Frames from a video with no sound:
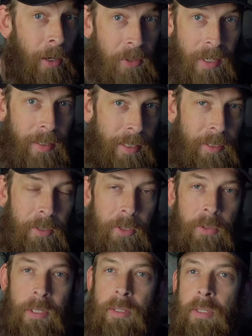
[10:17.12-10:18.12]
else I like to
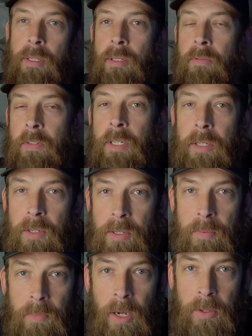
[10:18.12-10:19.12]
do at the end of
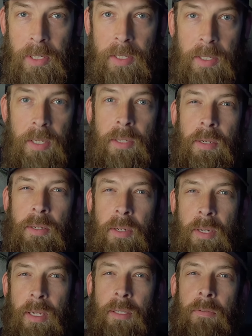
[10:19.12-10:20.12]
each holiday season is
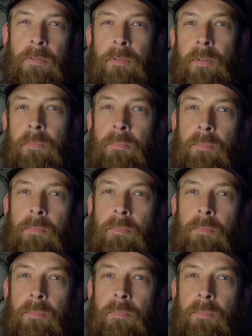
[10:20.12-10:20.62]
just kind of